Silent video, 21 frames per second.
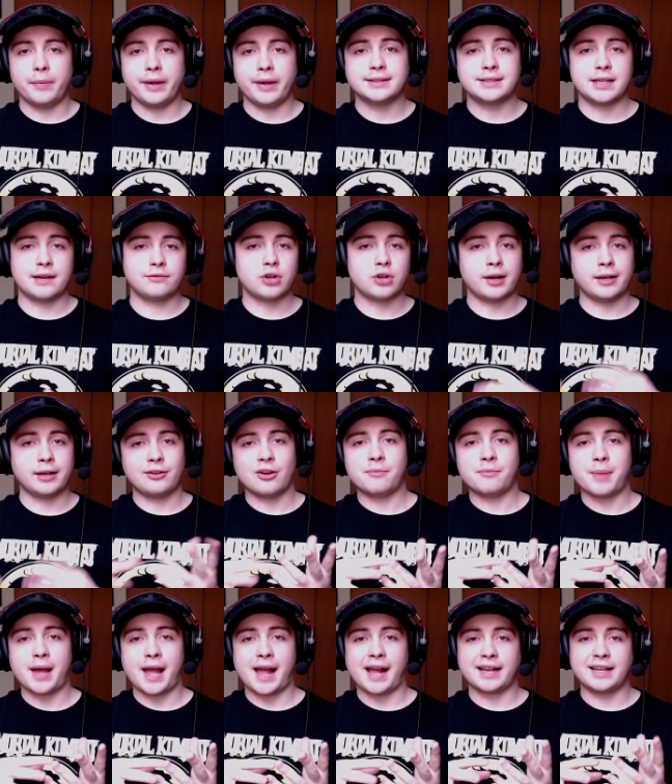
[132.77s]
instead of trying to go
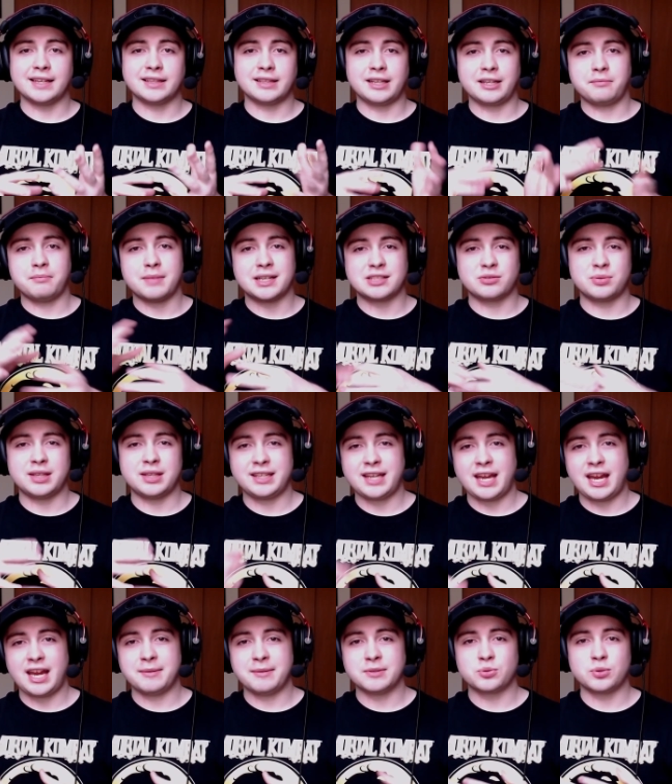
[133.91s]
back and like mess with the
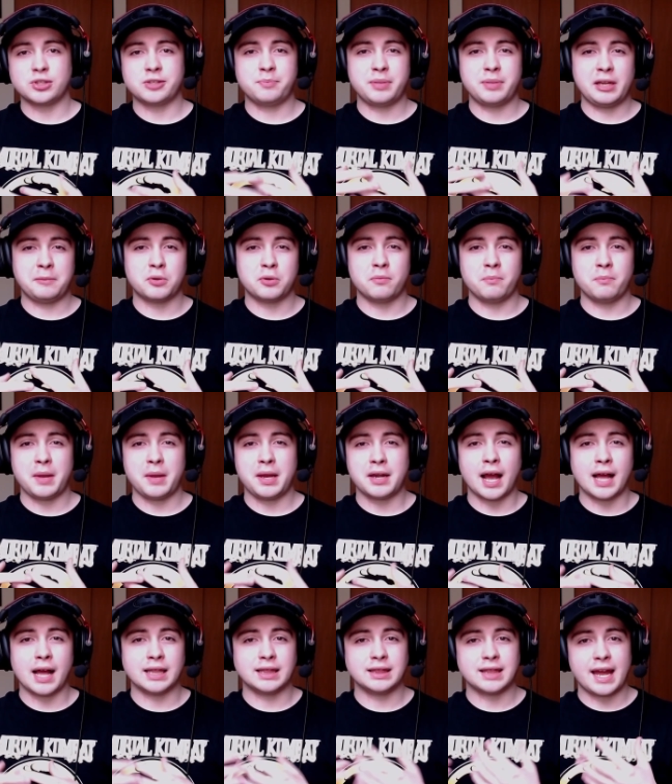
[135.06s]
games which people may
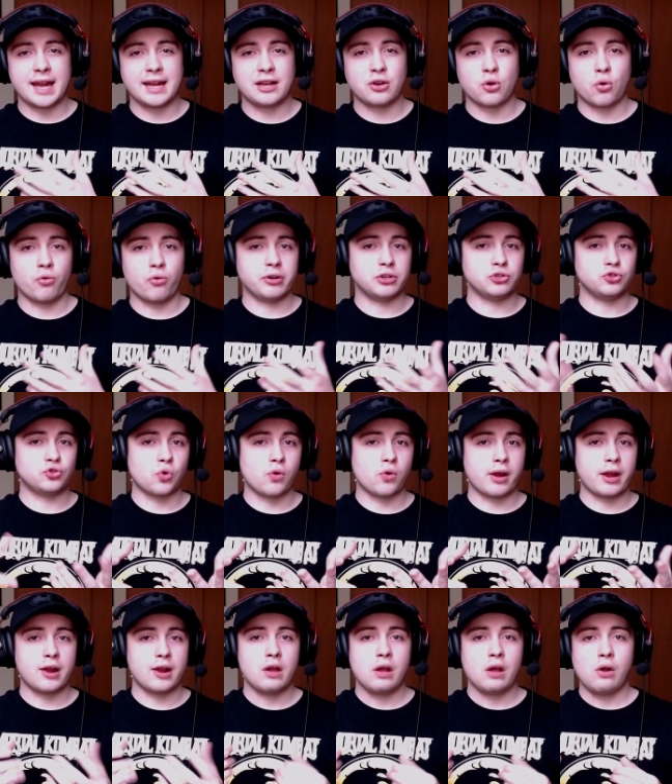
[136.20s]
not like or enjoy